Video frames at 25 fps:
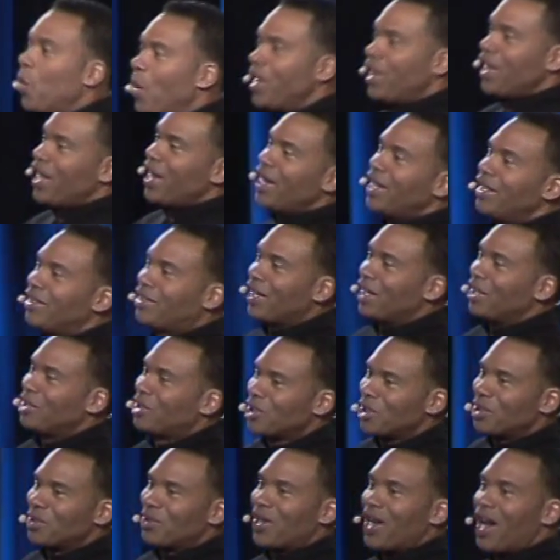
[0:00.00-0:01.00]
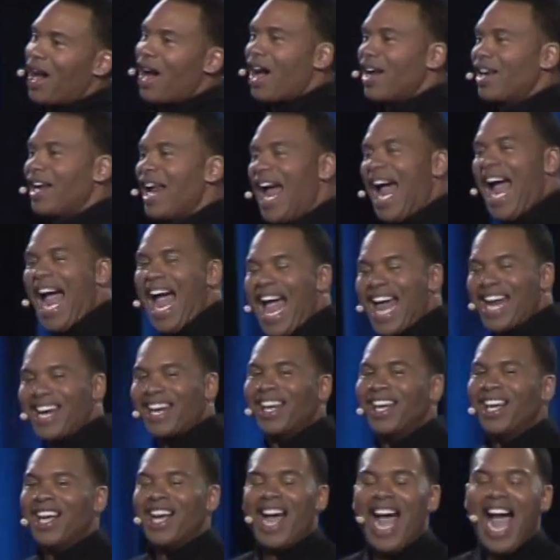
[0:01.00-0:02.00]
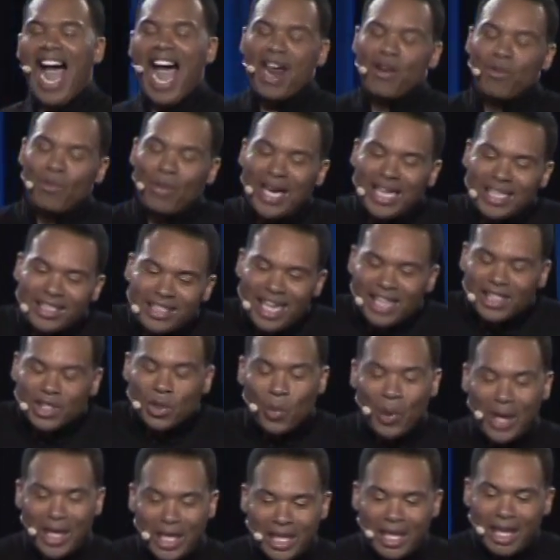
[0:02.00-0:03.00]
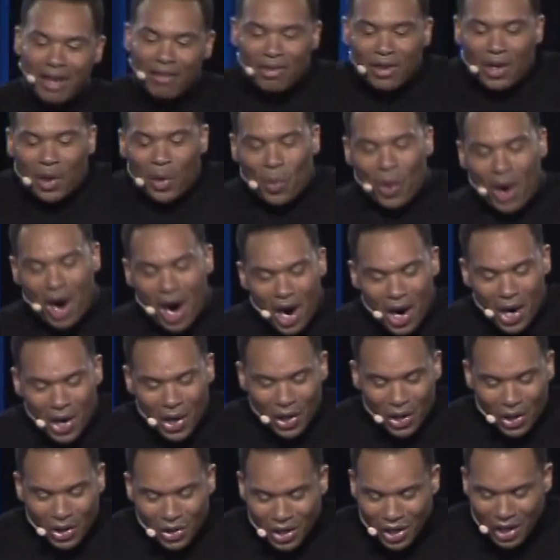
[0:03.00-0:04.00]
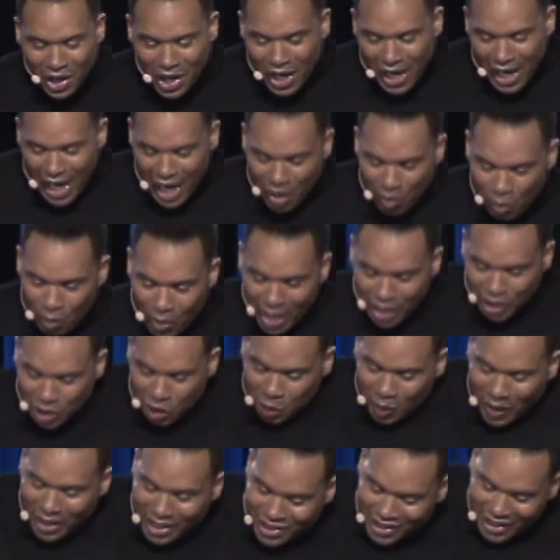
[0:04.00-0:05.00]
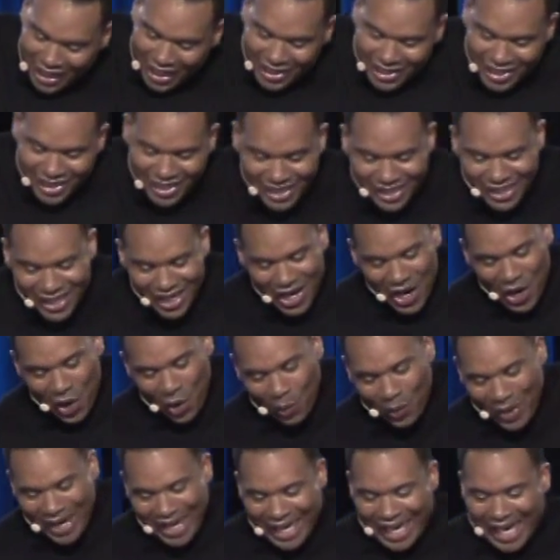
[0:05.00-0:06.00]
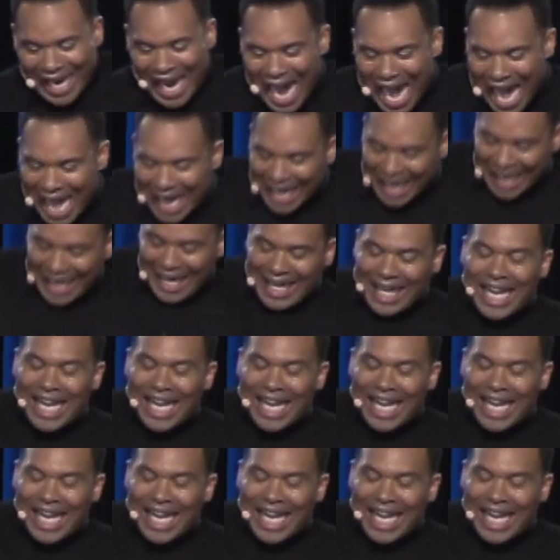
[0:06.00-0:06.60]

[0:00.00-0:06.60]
with an intentional God. And we live in a world in which we kind of